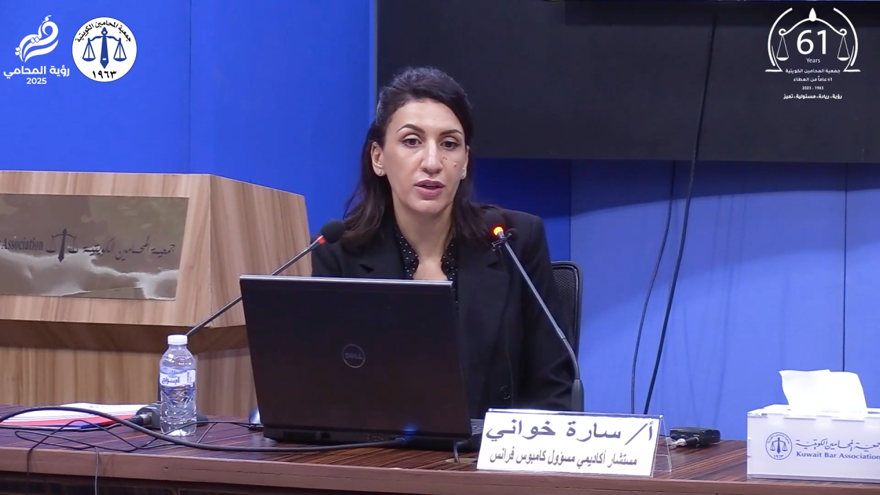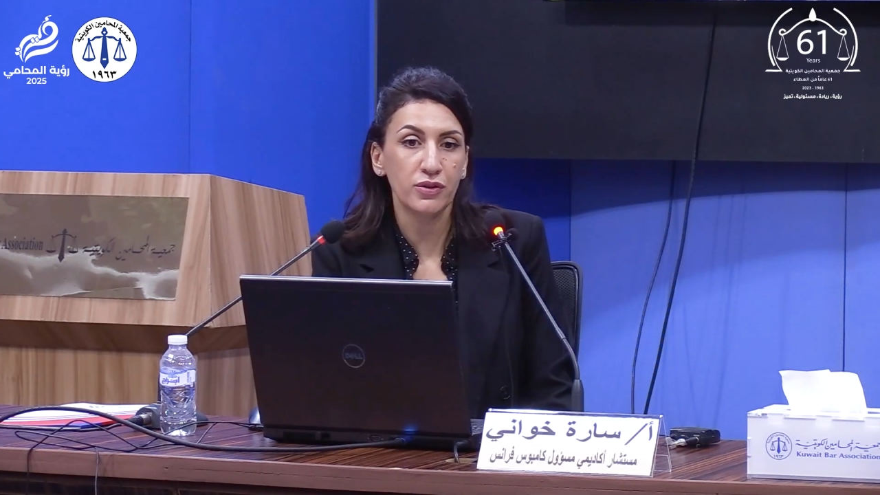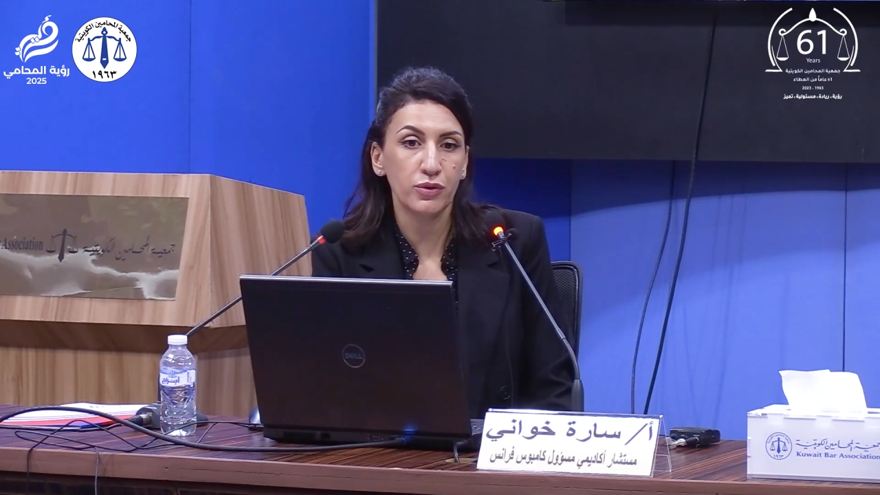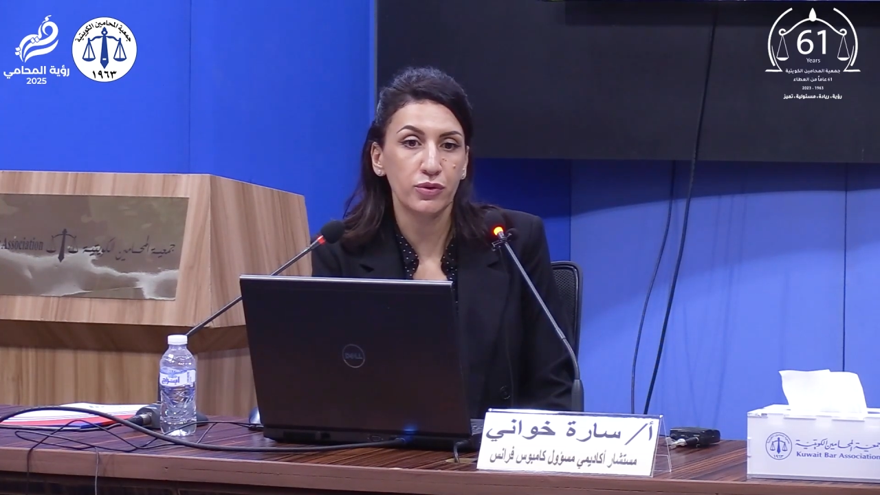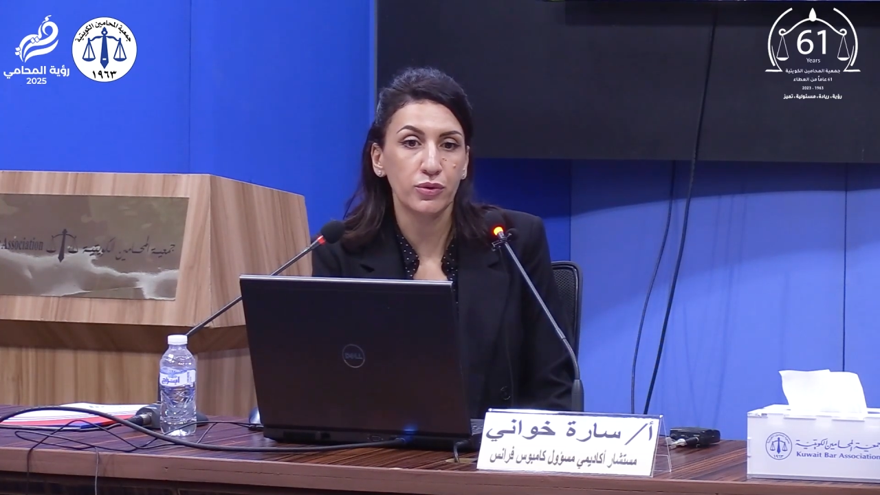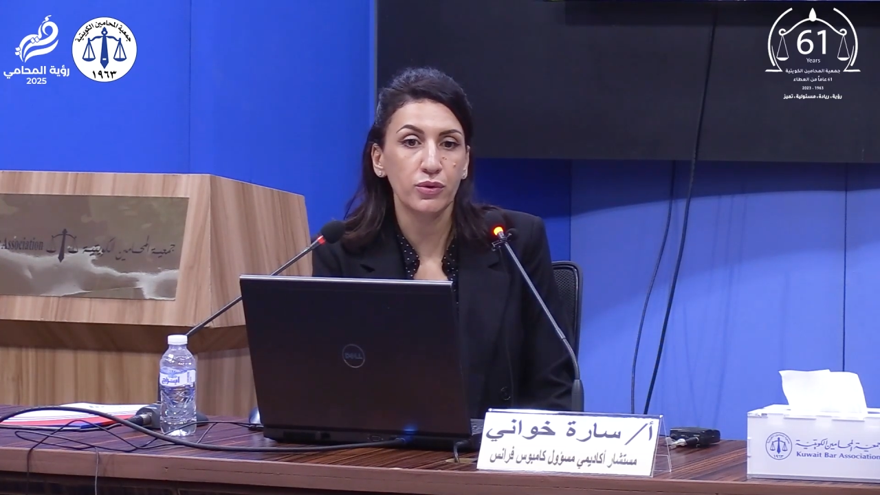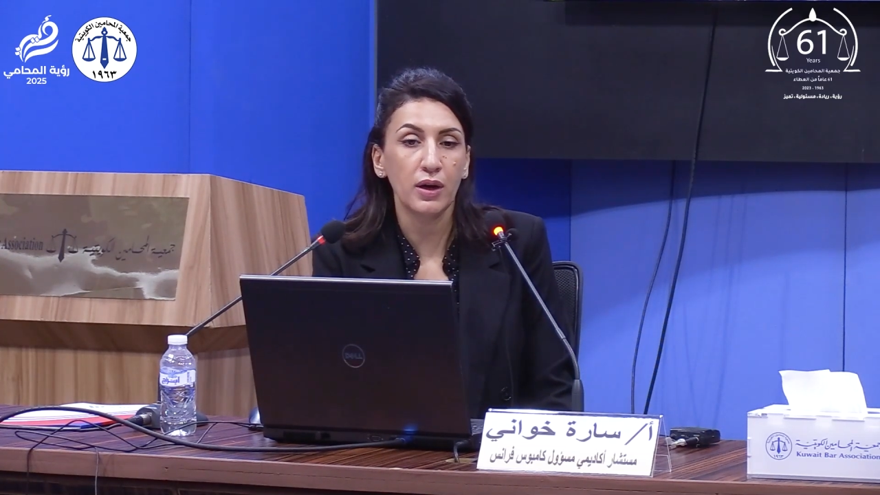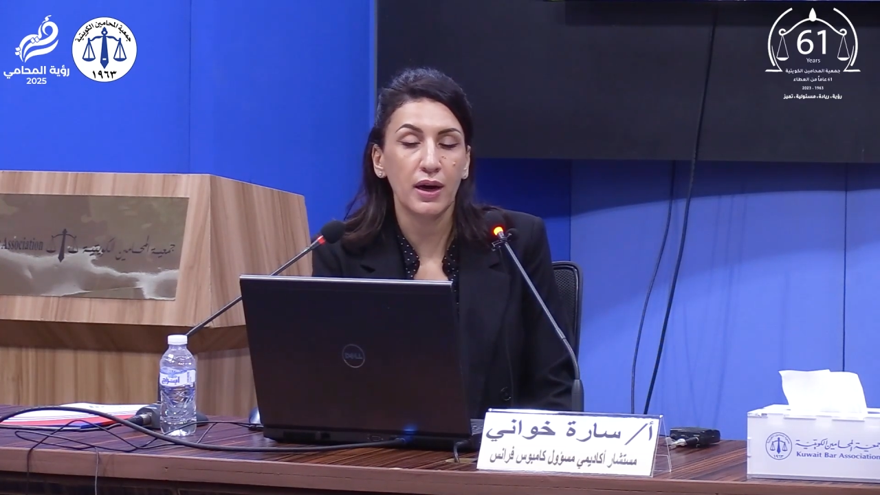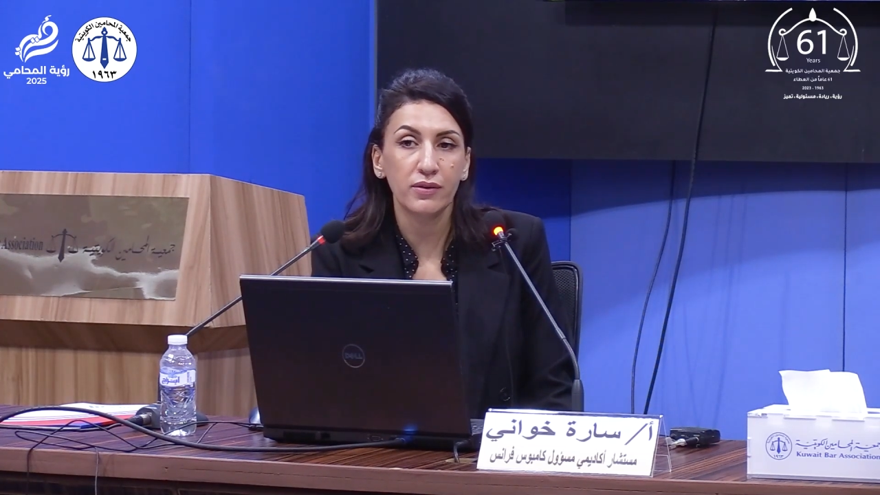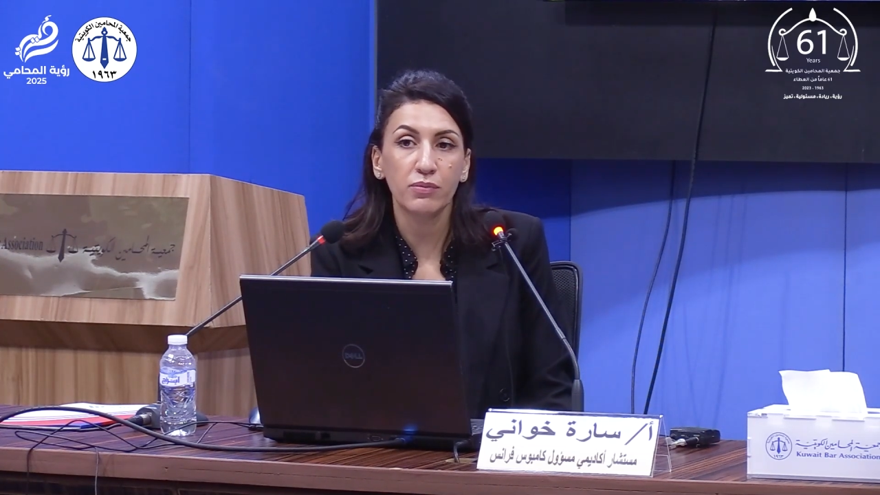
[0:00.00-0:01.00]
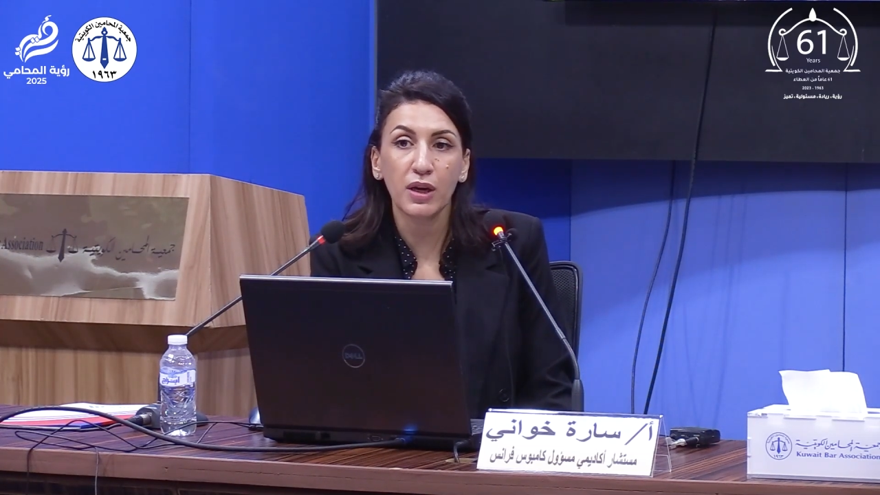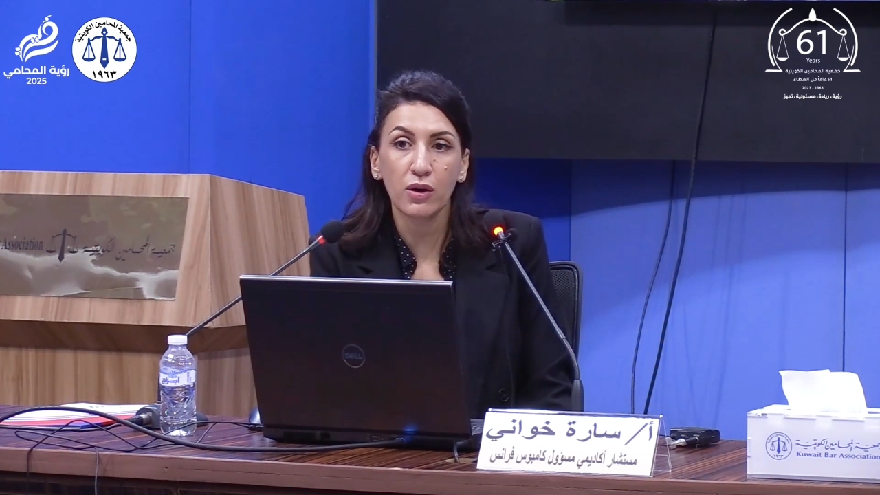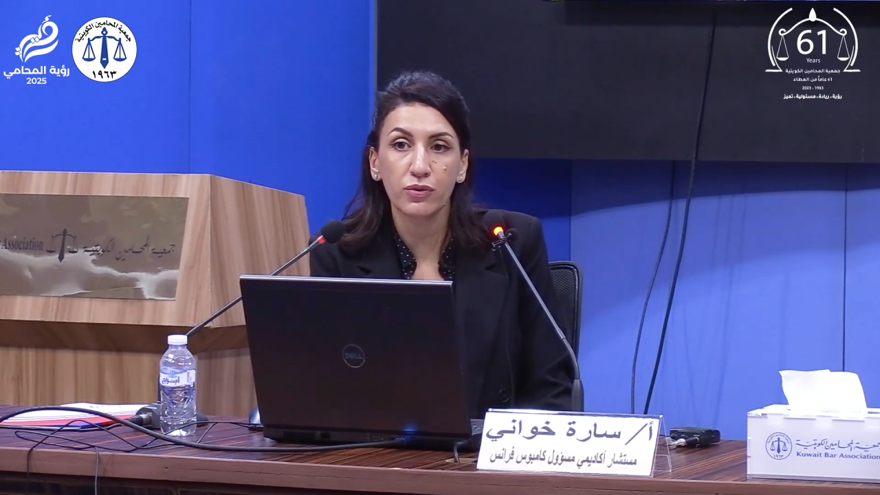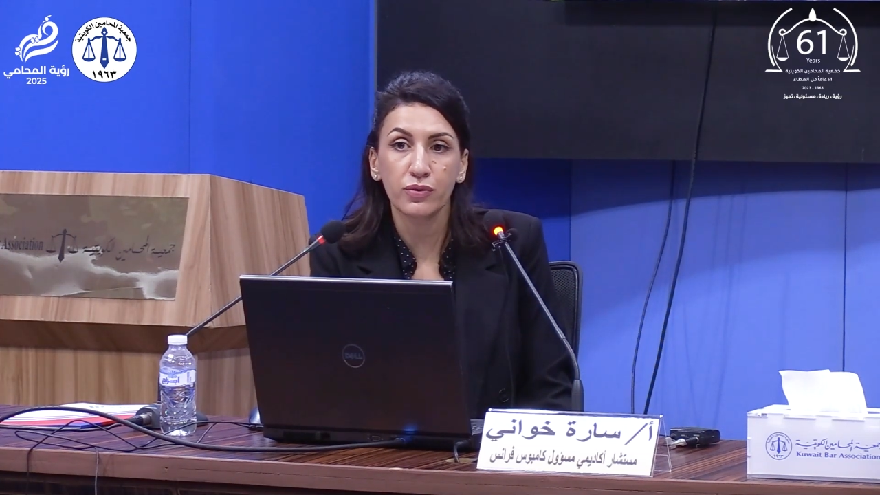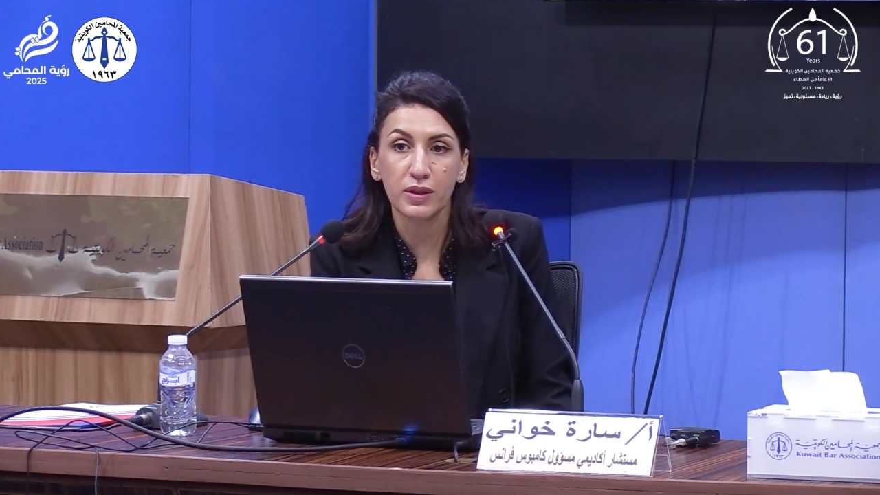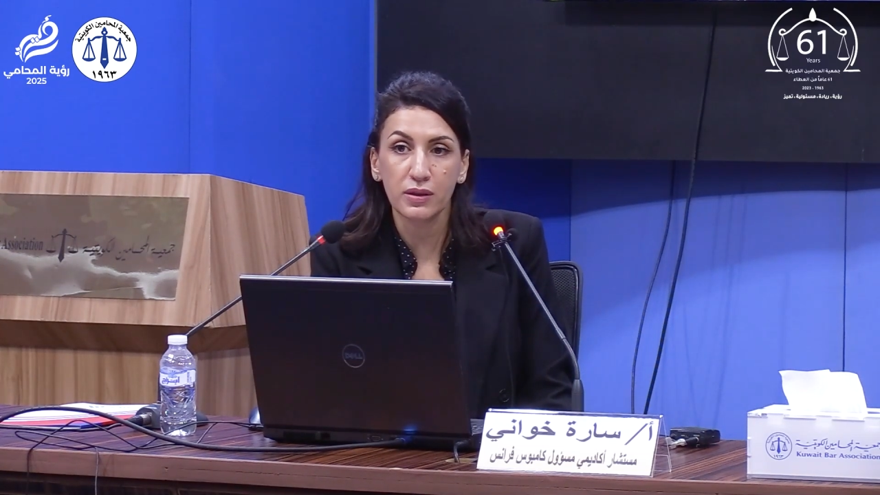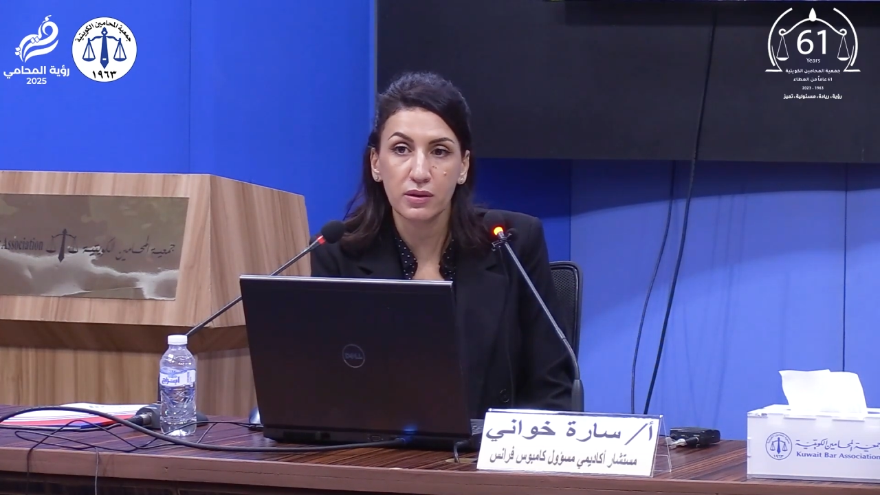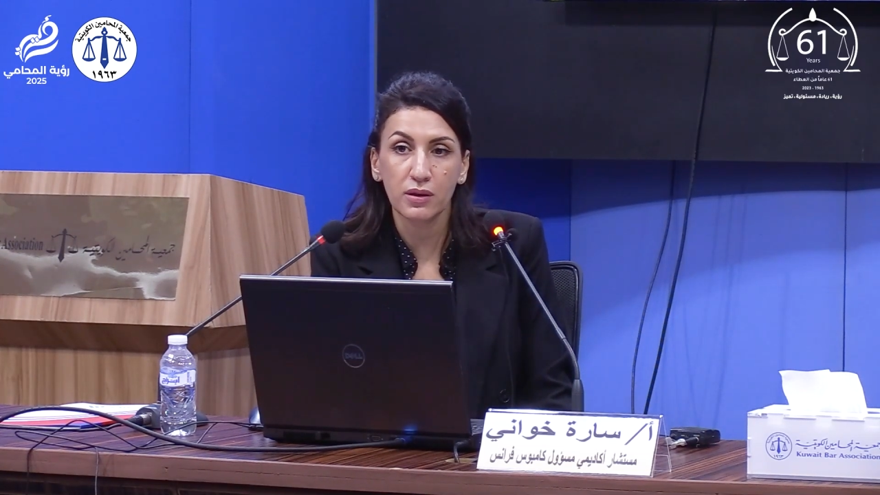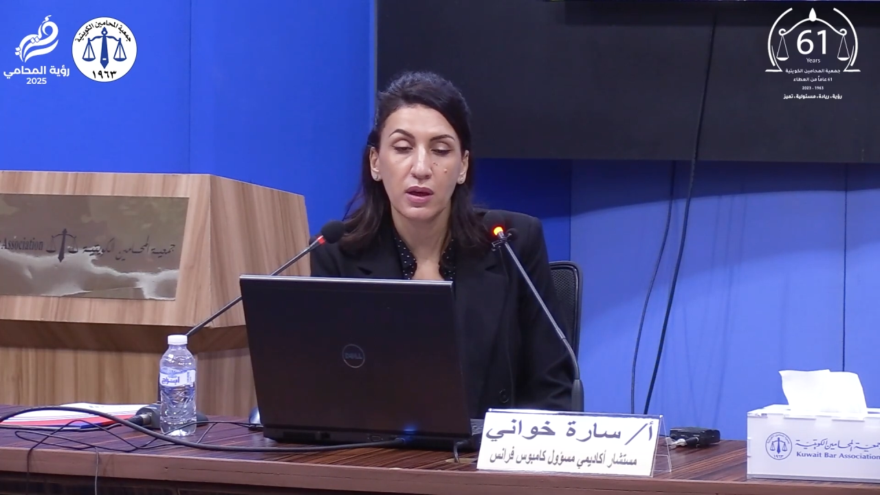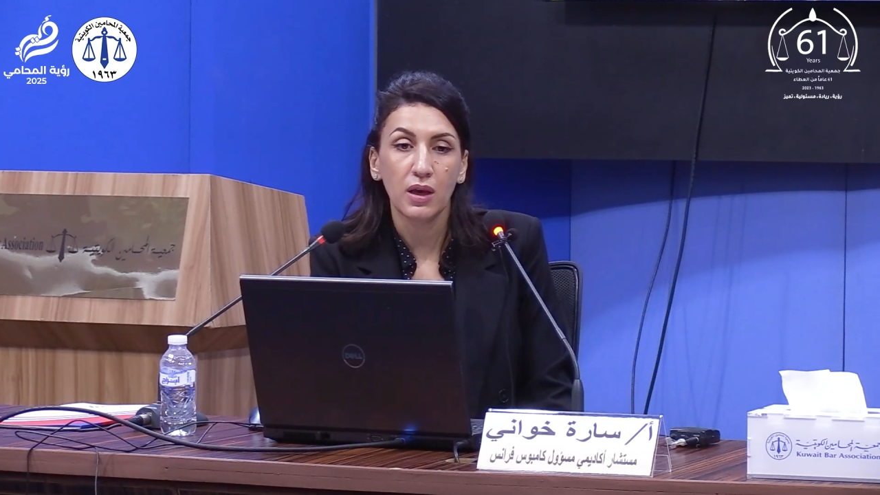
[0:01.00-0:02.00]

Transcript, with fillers: interview at my office